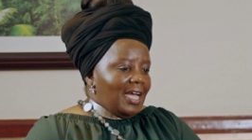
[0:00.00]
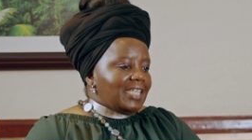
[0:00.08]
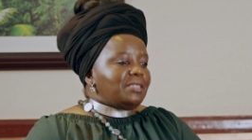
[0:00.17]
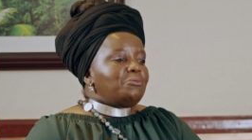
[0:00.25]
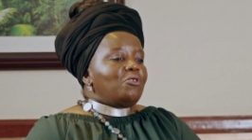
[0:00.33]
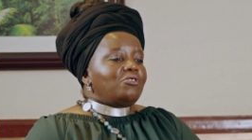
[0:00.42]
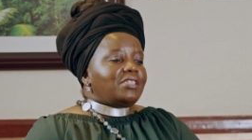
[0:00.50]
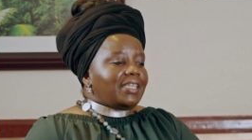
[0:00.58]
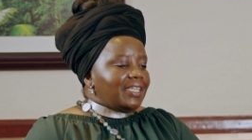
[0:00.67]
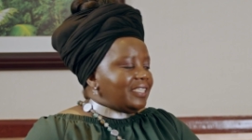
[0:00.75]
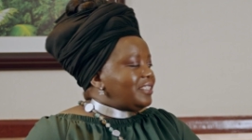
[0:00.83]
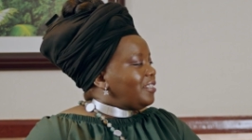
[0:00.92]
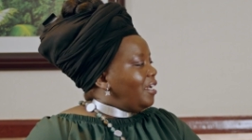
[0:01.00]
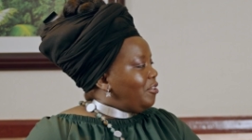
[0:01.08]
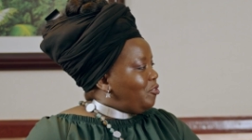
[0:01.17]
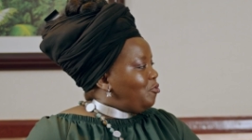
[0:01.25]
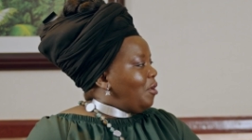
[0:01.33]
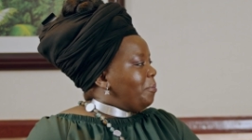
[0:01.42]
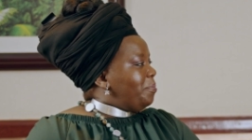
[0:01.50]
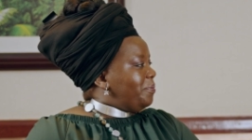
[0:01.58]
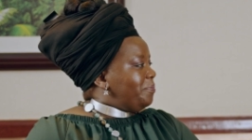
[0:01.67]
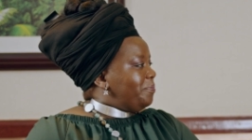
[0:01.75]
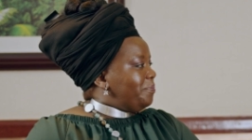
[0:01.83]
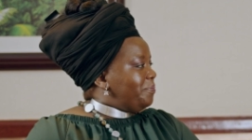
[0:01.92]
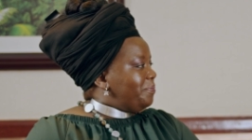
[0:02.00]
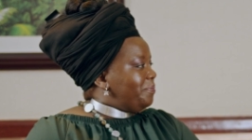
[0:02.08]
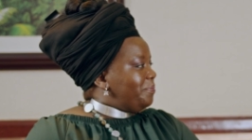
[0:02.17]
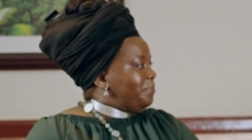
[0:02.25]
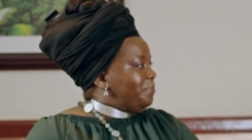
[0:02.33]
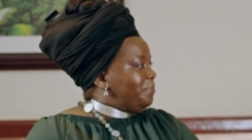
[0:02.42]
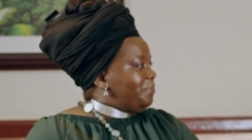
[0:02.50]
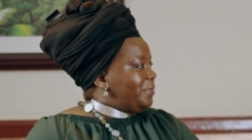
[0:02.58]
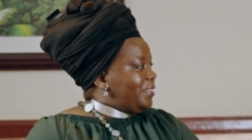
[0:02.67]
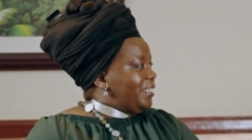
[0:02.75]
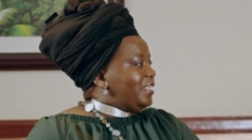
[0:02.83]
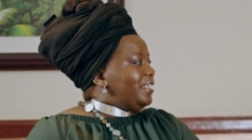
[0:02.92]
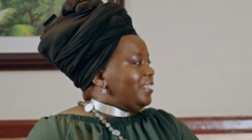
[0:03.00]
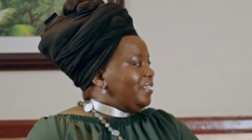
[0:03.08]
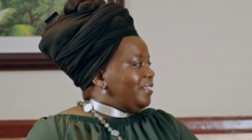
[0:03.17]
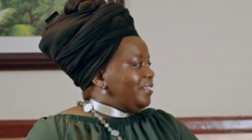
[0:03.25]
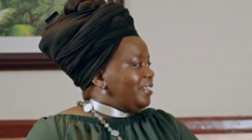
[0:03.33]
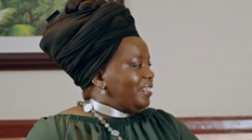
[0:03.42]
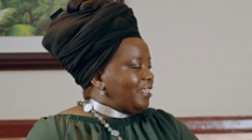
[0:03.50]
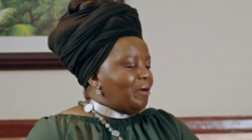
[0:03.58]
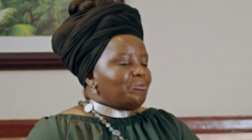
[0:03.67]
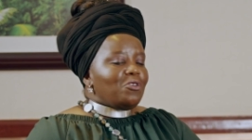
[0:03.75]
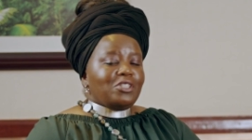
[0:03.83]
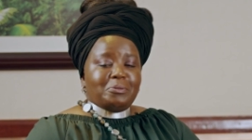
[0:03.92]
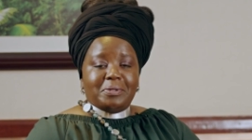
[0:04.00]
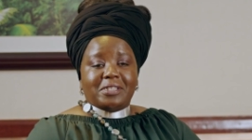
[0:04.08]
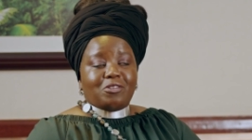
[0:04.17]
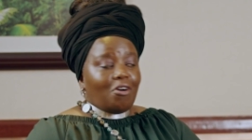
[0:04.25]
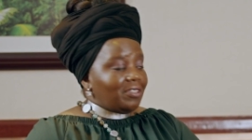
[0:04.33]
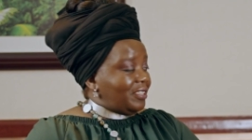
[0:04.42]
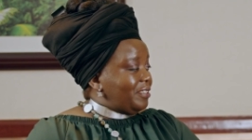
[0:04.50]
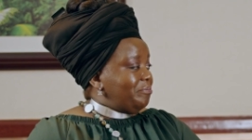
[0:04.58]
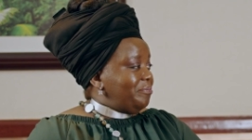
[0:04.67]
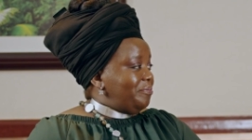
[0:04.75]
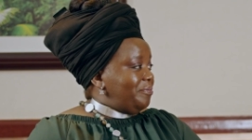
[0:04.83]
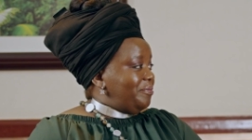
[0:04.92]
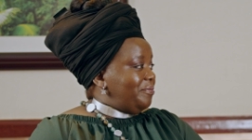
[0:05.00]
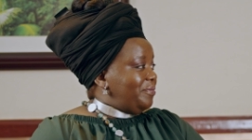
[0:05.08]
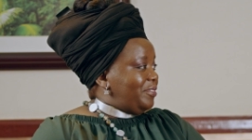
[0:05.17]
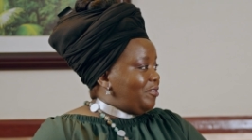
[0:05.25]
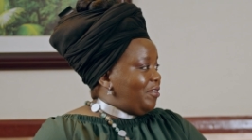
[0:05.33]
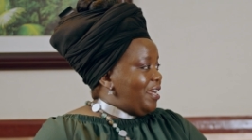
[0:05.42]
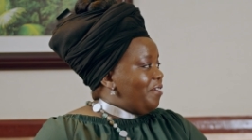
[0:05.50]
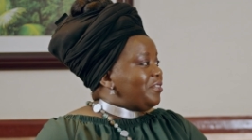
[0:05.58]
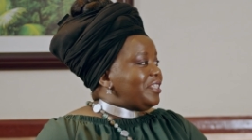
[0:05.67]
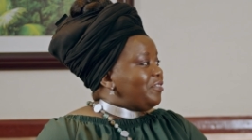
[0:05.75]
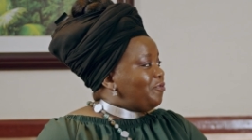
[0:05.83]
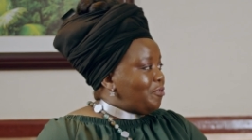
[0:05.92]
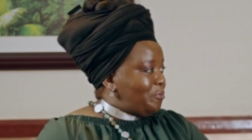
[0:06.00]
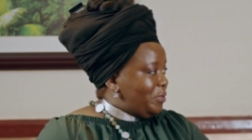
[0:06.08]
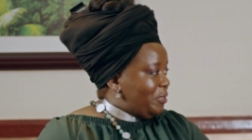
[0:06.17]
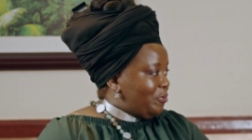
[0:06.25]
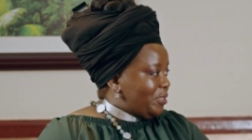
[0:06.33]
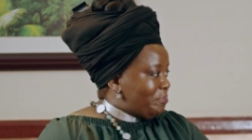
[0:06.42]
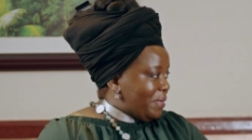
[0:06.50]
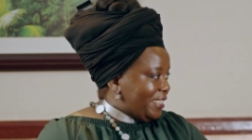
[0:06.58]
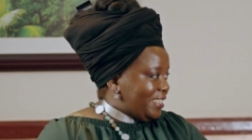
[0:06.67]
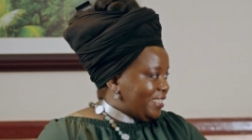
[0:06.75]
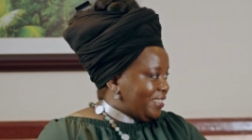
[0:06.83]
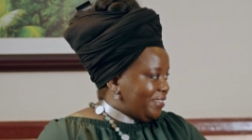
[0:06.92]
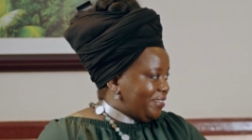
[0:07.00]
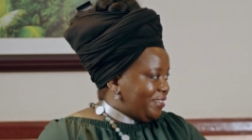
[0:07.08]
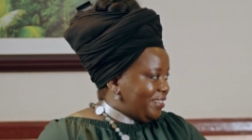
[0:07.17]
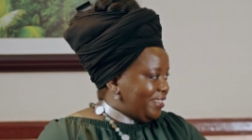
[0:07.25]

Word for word: As most kids, I grew up thinking that I'm going to be a doctor. So everything for me was medicine.